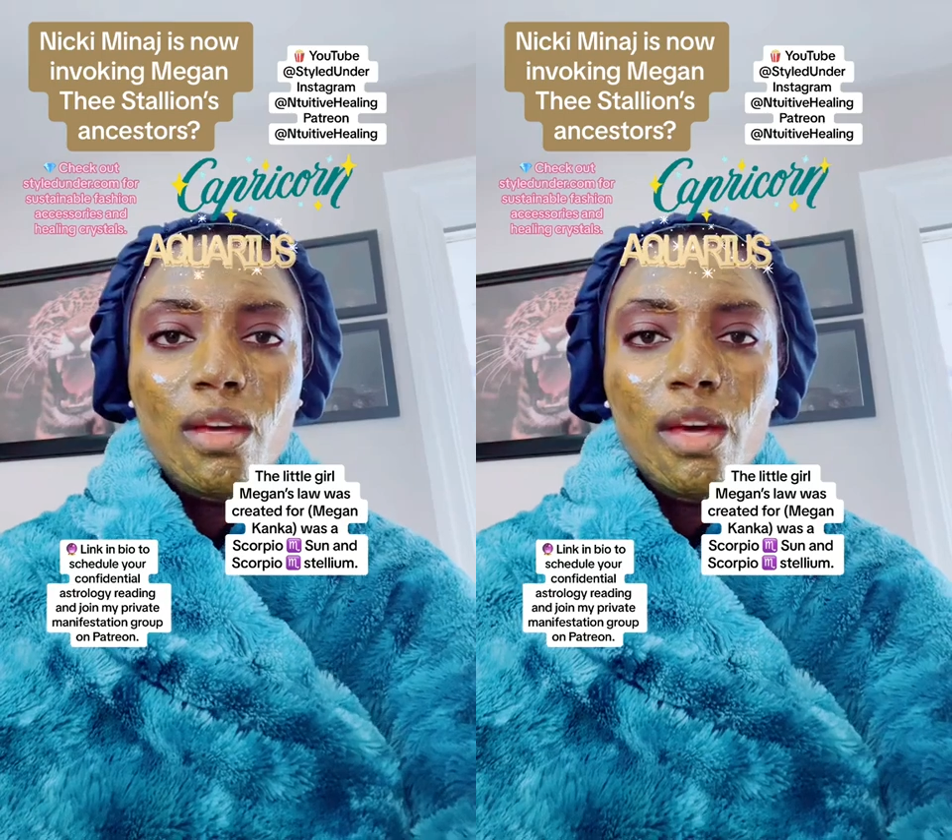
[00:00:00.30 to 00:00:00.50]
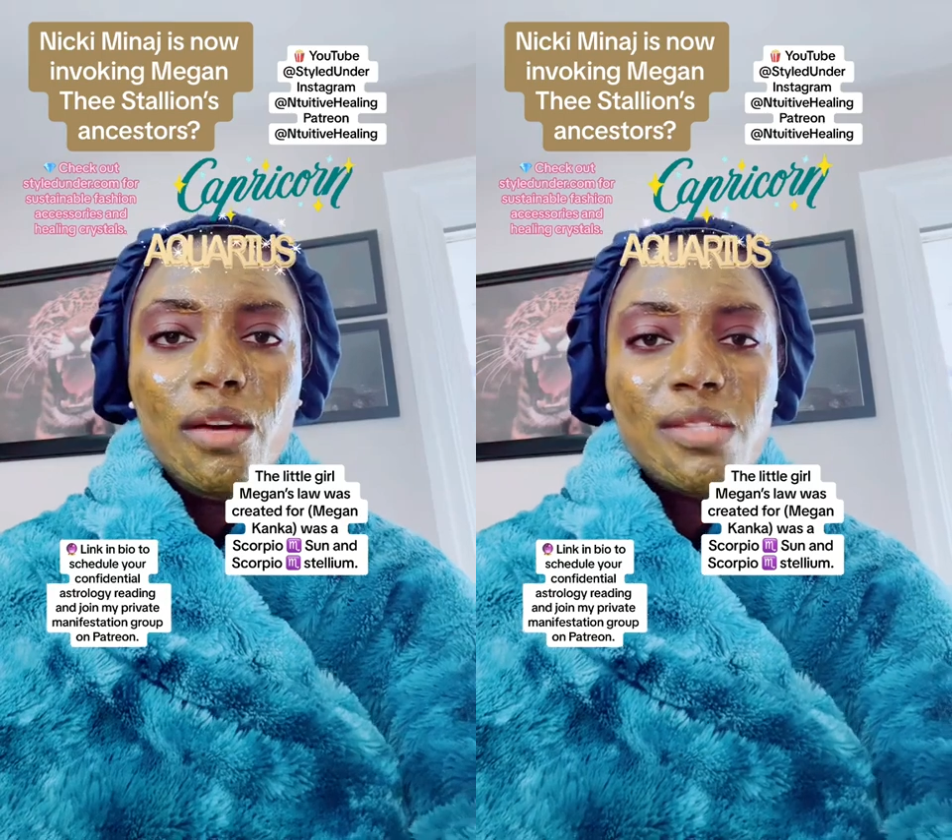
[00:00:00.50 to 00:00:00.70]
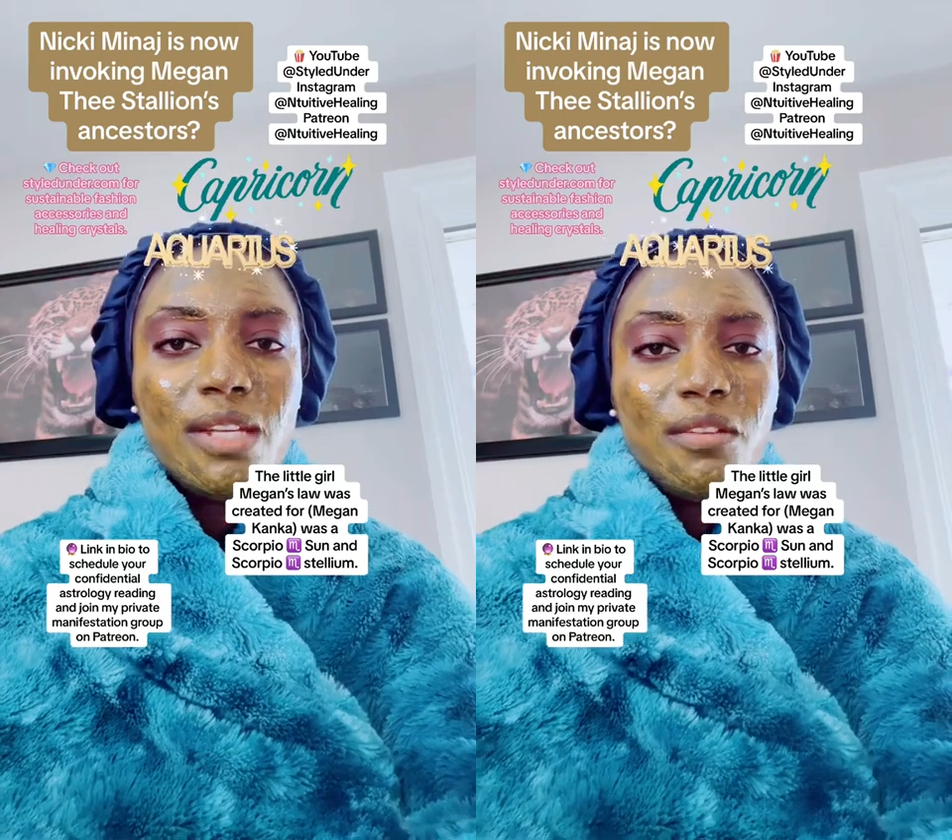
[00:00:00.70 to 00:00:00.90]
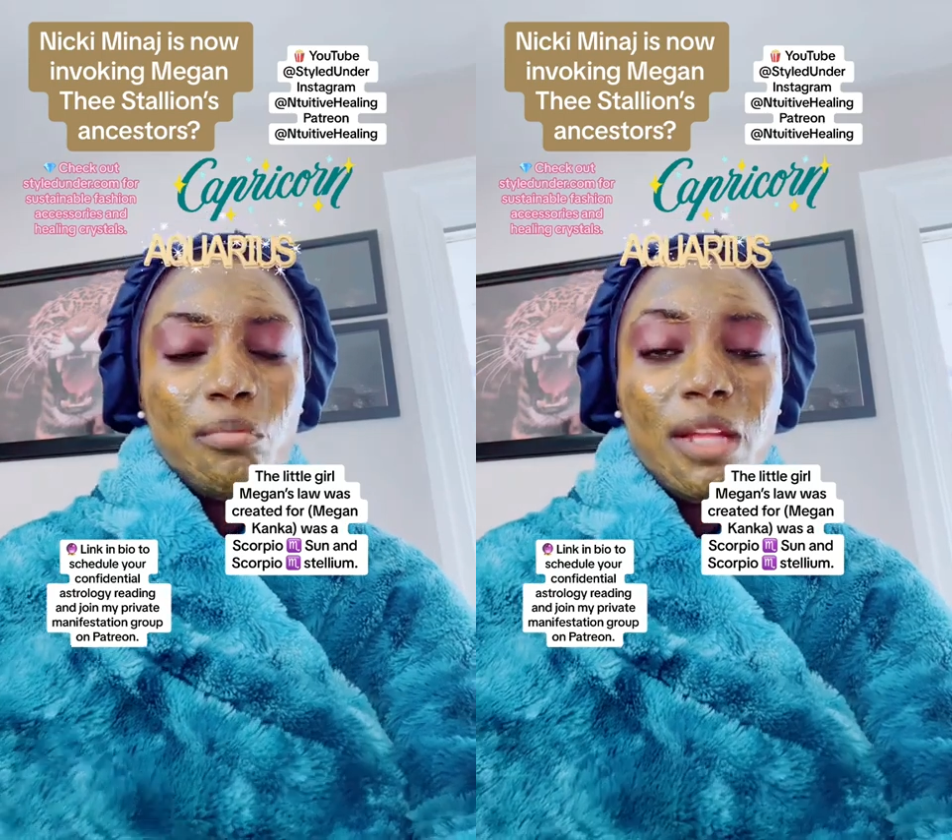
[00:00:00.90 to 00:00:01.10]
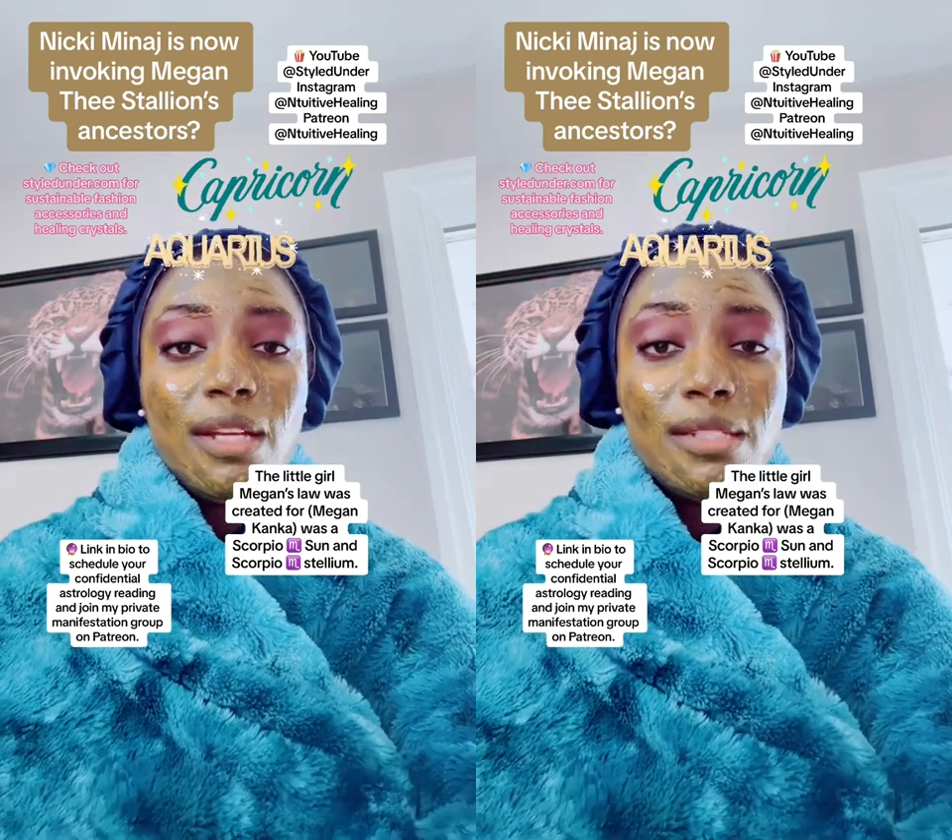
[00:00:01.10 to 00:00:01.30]
I wasn't
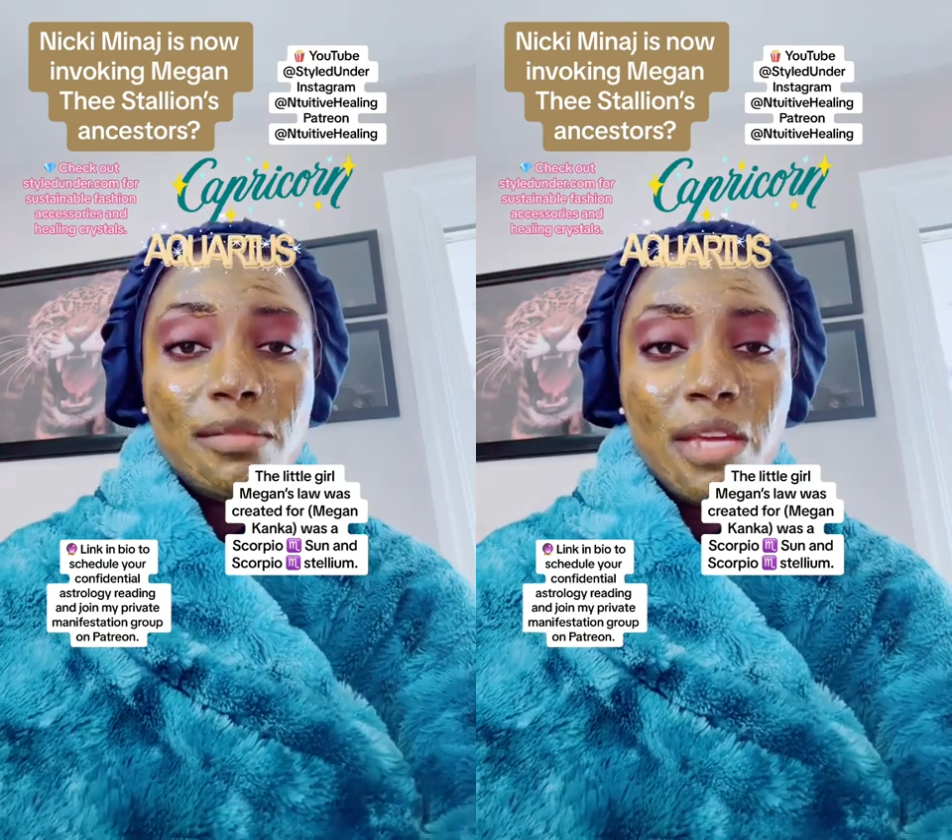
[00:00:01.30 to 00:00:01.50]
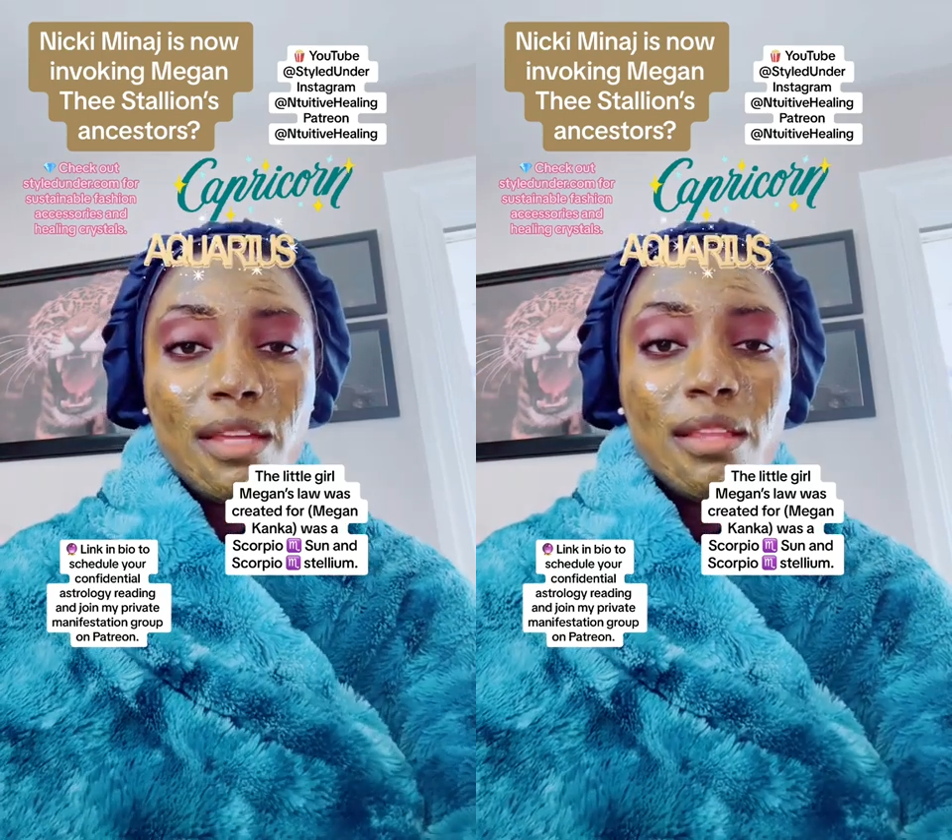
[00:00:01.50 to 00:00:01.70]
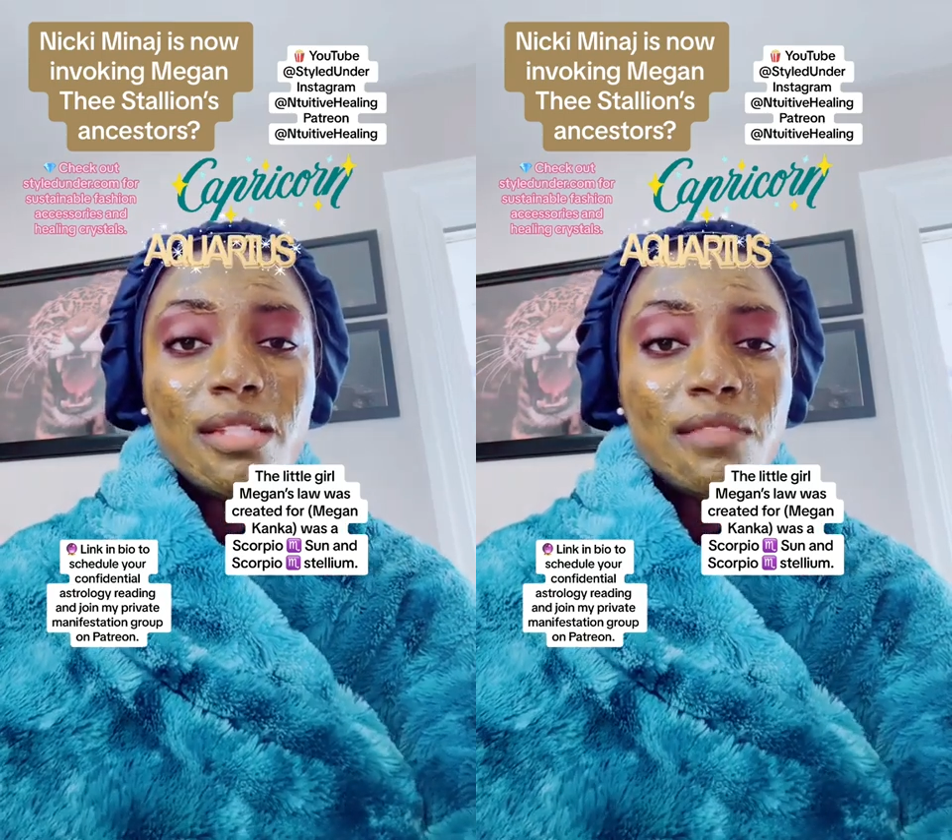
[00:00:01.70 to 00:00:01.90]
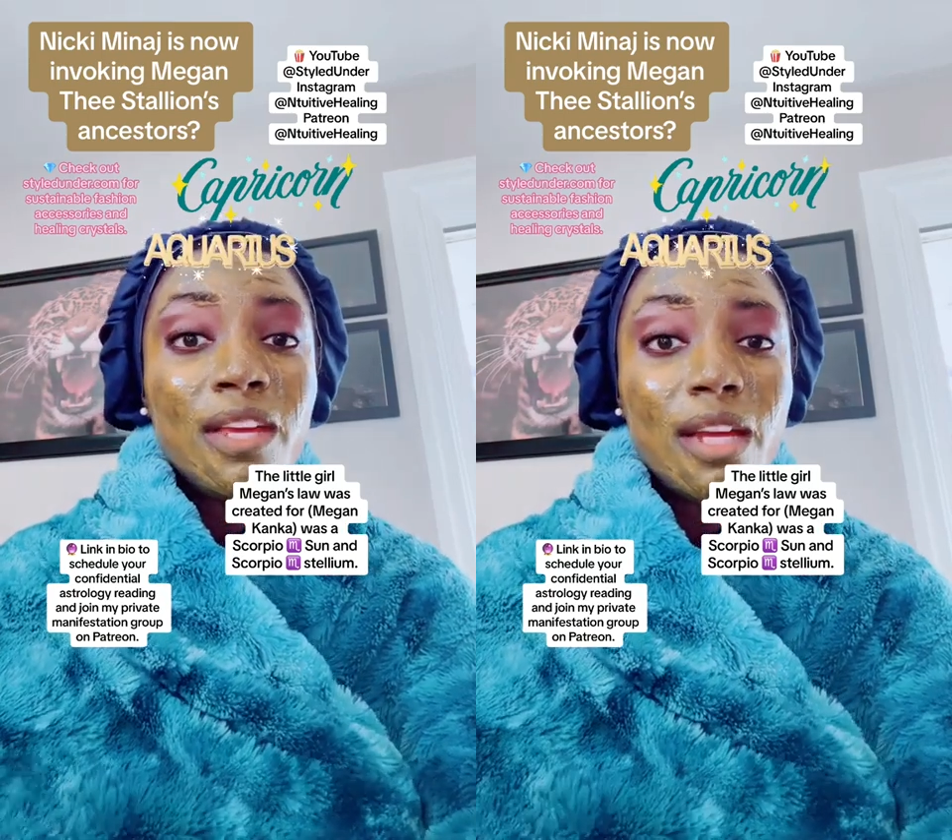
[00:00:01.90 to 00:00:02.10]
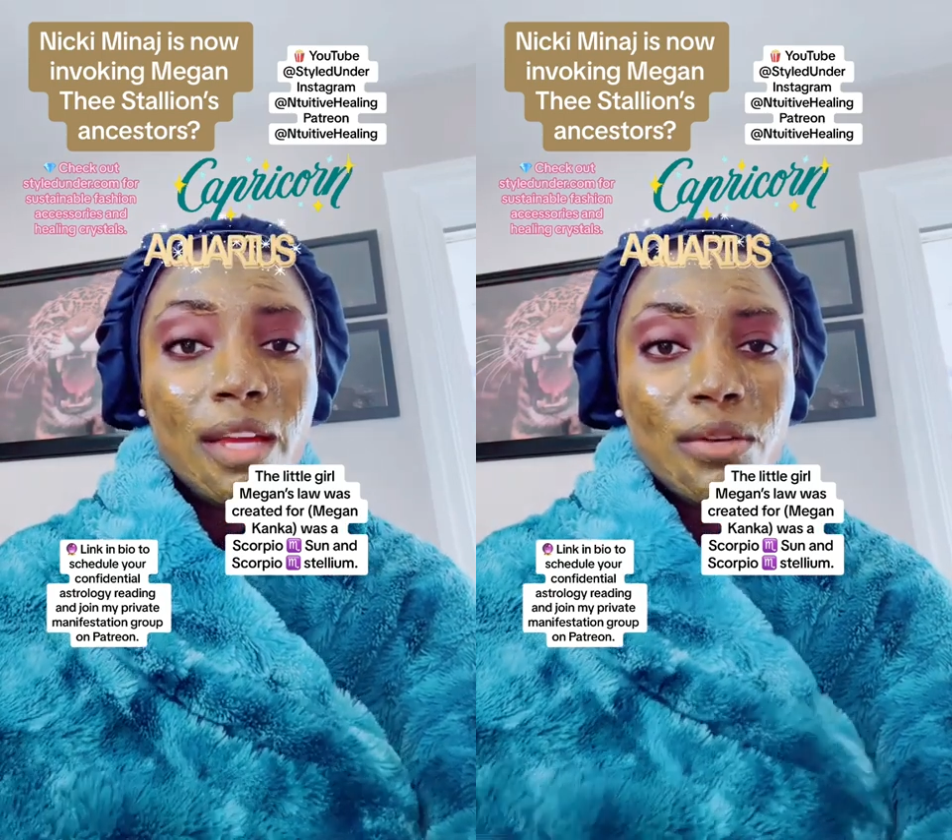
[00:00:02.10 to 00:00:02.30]
even planning to make this
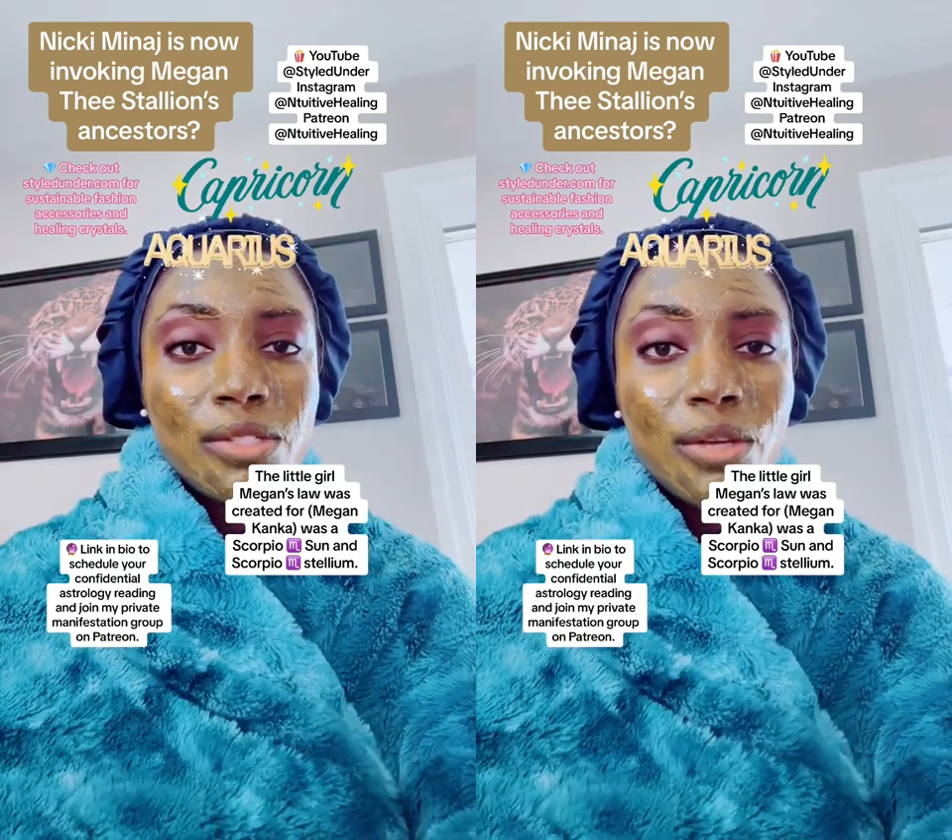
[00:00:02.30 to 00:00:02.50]
video,